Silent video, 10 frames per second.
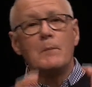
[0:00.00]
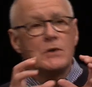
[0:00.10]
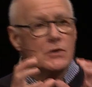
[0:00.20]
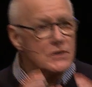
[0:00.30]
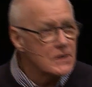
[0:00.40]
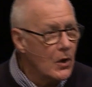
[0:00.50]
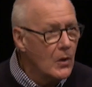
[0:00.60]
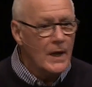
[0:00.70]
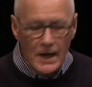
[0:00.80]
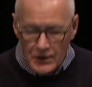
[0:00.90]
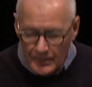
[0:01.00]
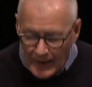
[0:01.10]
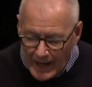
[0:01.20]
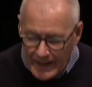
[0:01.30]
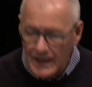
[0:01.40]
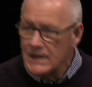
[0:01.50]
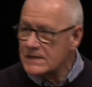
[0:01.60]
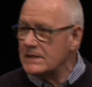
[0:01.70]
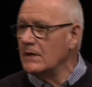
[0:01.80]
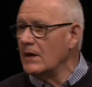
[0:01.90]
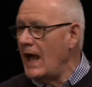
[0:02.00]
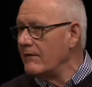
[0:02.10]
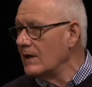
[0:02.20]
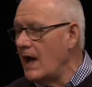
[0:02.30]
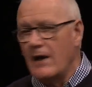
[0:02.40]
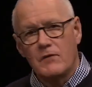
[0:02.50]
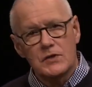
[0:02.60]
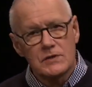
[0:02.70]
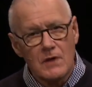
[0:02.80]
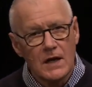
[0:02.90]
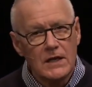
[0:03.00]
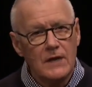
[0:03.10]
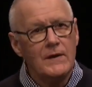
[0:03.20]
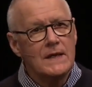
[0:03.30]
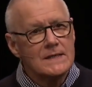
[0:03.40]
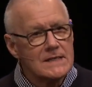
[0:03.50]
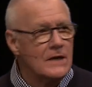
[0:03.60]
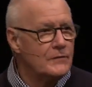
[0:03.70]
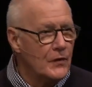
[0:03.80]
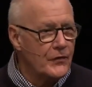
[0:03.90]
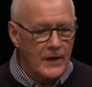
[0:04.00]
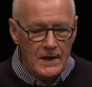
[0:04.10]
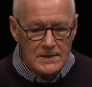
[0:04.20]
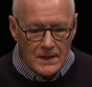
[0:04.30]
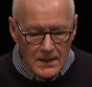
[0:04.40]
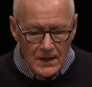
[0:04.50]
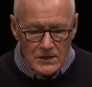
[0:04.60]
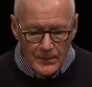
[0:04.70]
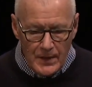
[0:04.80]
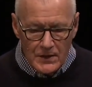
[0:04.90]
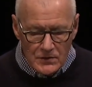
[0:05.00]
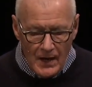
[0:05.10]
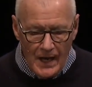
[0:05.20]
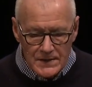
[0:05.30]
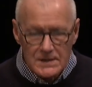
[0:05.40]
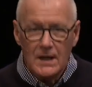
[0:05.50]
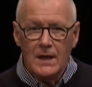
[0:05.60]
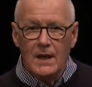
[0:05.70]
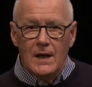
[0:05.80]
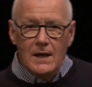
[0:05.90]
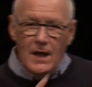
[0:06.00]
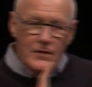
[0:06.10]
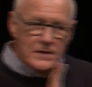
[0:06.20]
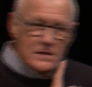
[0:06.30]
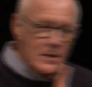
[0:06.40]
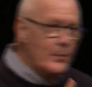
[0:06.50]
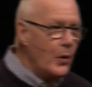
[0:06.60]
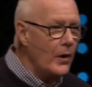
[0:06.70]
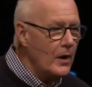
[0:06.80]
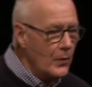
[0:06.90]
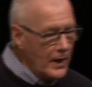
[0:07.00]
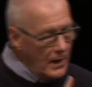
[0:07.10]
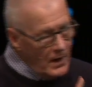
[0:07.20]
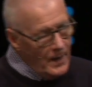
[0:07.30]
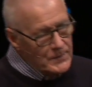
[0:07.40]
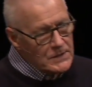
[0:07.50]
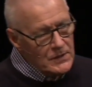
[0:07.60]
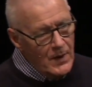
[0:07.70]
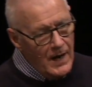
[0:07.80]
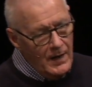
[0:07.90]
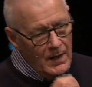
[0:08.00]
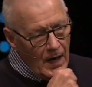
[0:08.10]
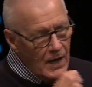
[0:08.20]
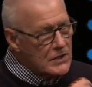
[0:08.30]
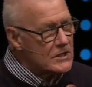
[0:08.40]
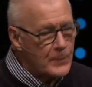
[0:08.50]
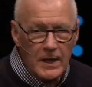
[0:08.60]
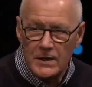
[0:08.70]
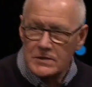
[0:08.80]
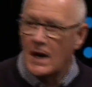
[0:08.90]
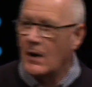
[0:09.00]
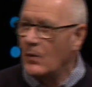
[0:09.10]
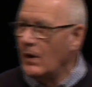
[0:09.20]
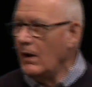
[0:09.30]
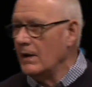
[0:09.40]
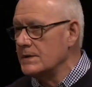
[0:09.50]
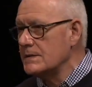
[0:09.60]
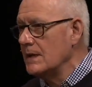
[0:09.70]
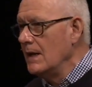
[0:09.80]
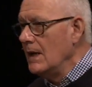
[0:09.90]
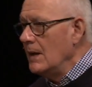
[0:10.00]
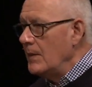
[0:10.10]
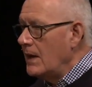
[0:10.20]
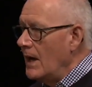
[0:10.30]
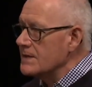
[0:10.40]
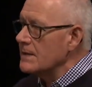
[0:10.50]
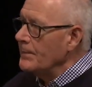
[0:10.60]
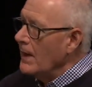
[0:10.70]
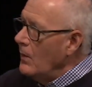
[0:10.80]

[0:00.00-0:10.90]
But your soul and your body still have a lot of destructive, sinful things that need to be addressed. Now, this is important when it comes to our, our speech, our words, because